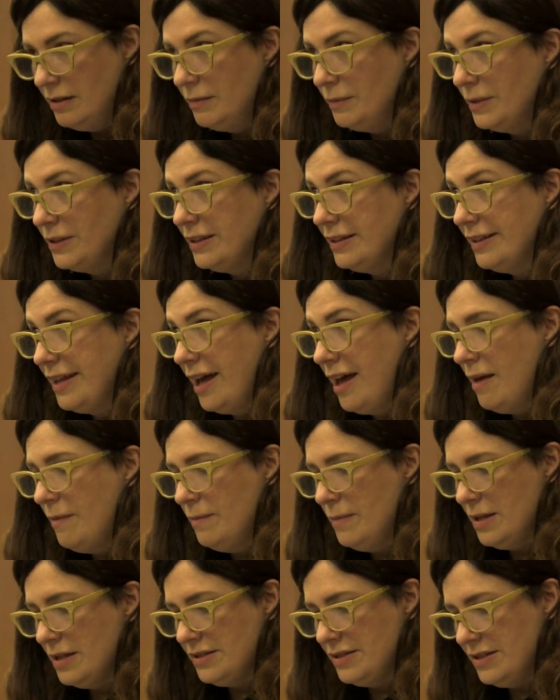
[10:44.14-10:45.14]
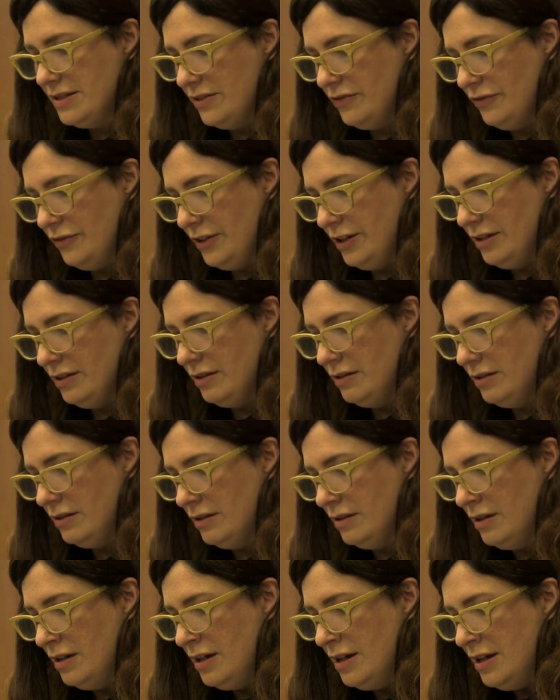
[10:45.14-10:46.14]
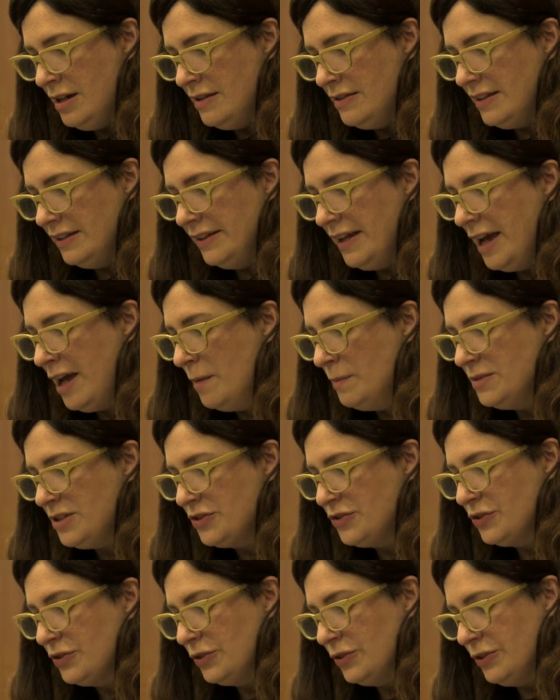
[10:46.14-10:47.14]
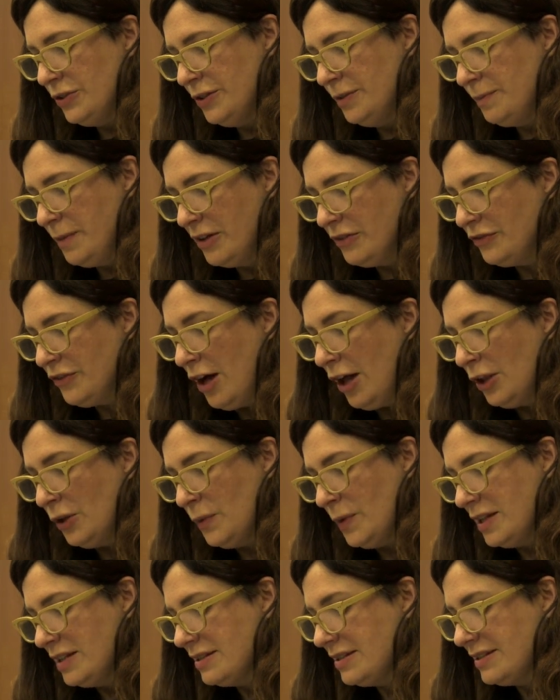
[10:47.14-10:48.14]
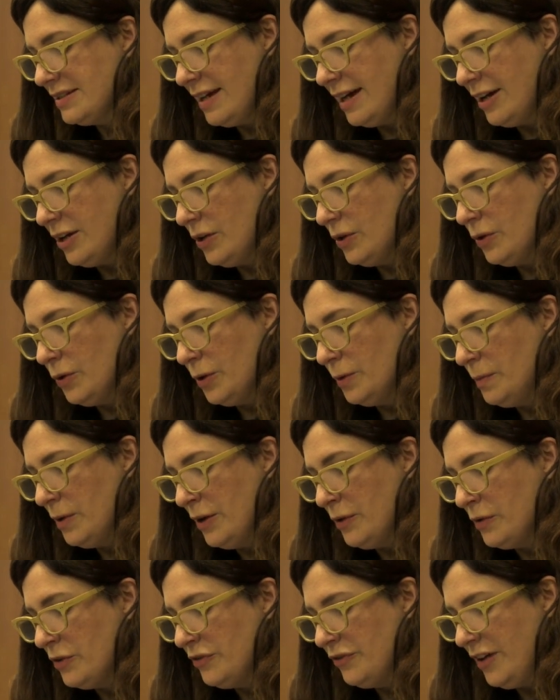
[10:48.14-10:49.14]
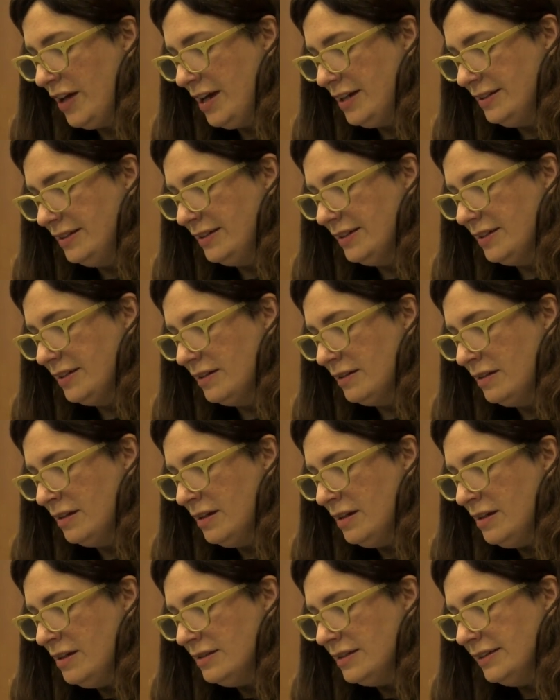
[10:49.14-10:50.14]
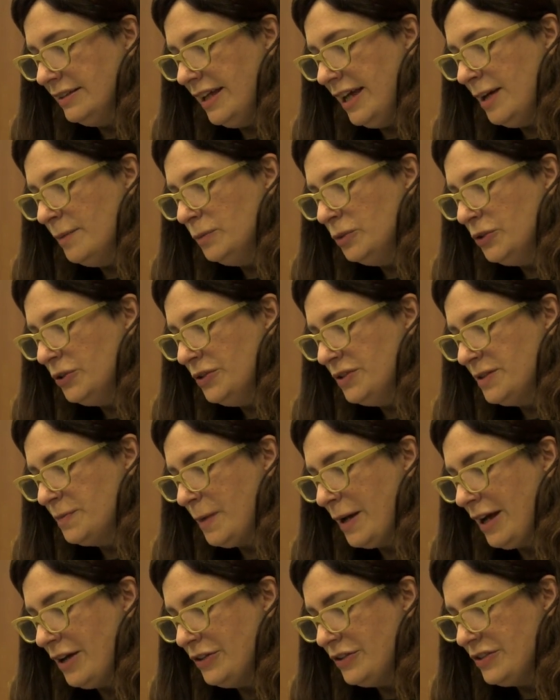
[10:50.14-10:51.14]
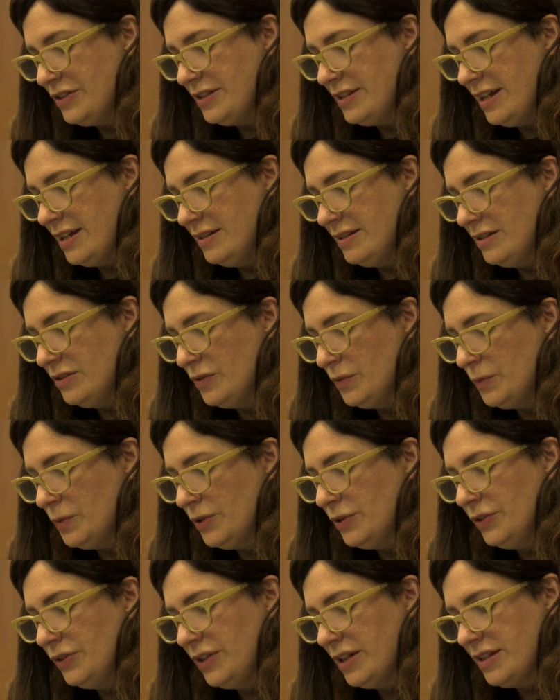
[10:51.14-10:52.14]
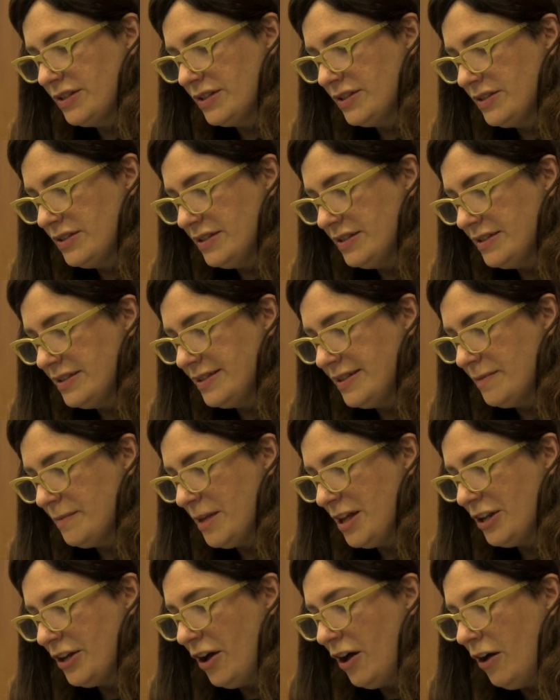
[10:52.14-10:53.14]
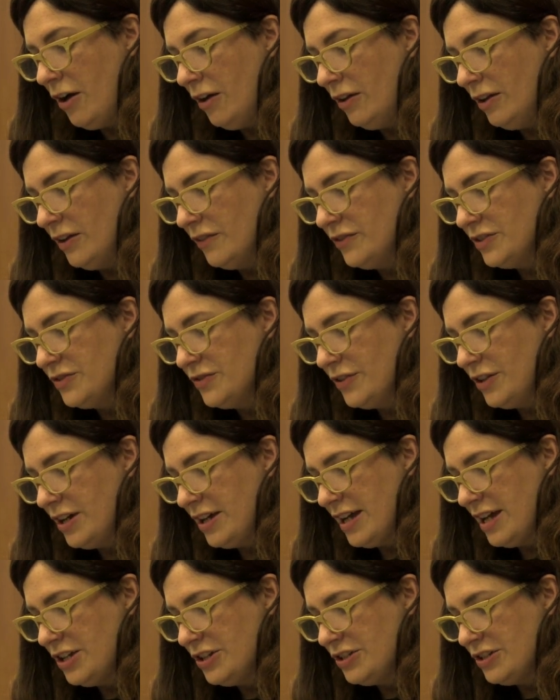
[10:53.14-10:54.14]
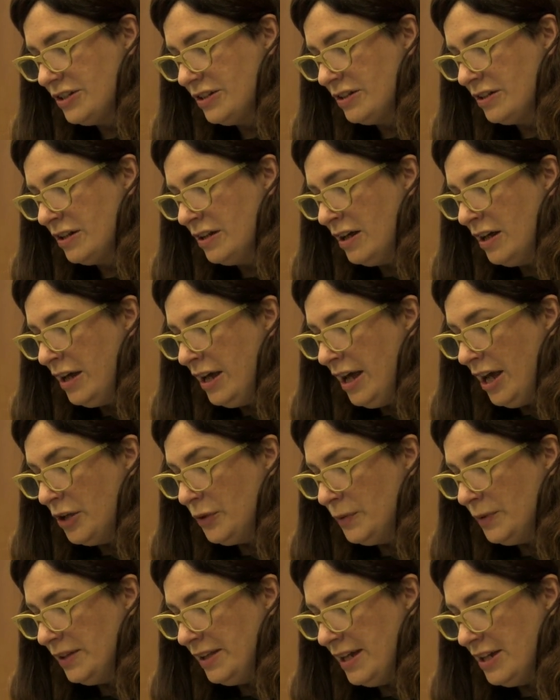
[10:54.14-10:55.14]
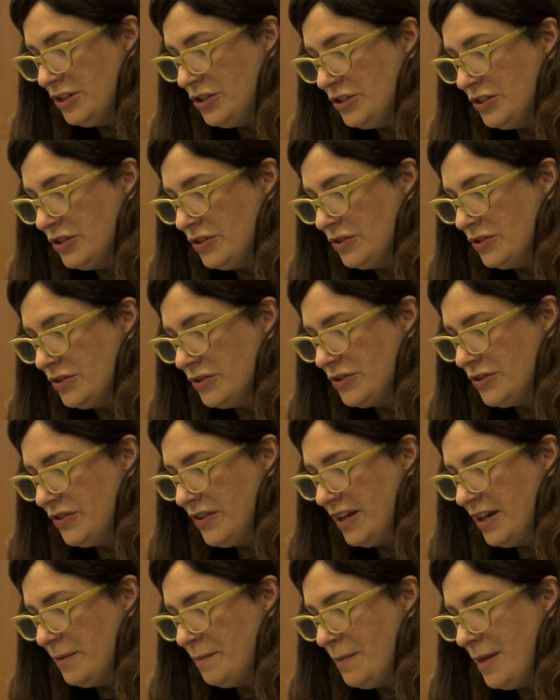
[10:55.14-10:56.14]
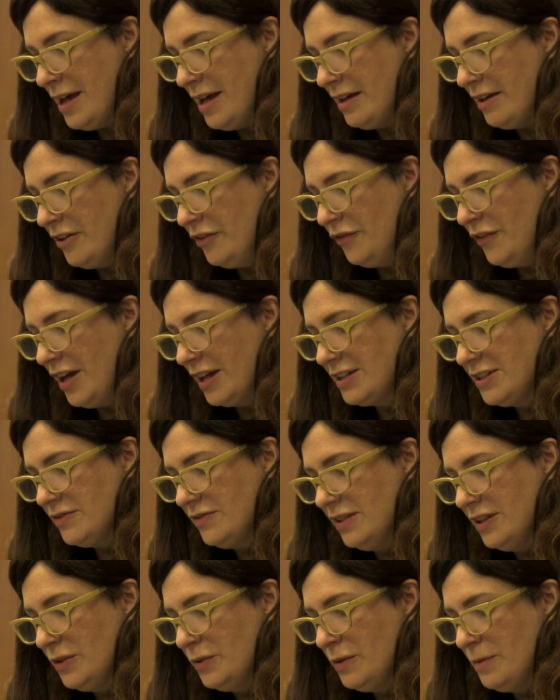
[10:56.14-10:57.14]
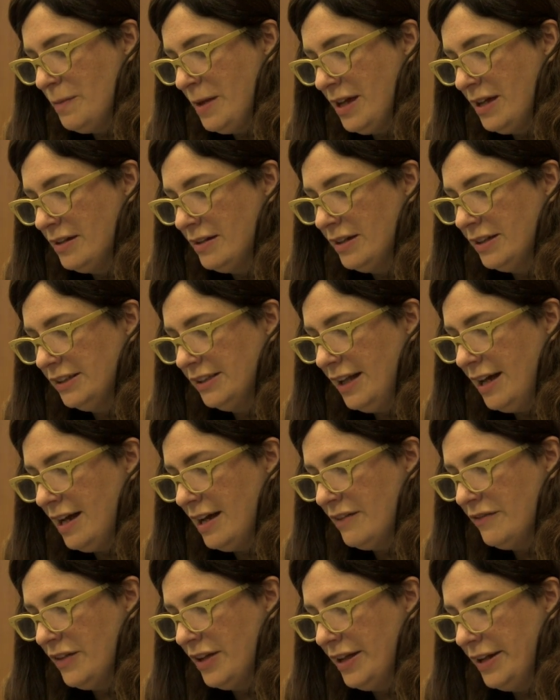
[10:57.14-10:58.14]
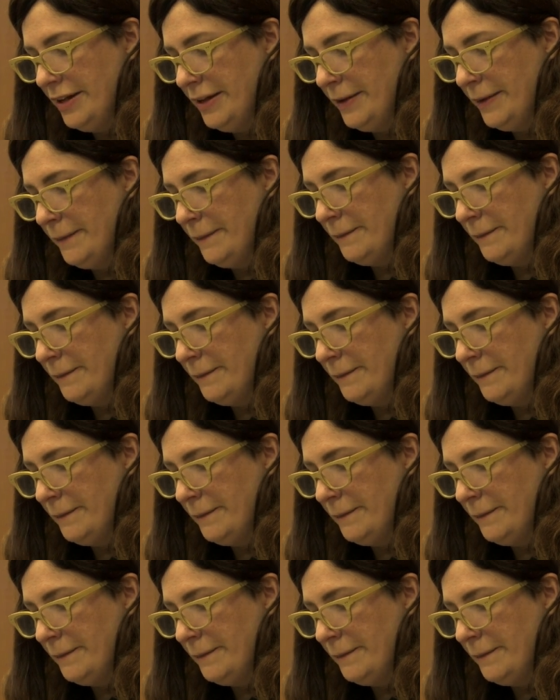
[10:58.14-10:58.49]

But the lamb is different. The lamb doesn't learn by following desire or by refining it. The lamb learns by understanding the world as a system in all of its variation and relation, so that it may effectively remain alive in it.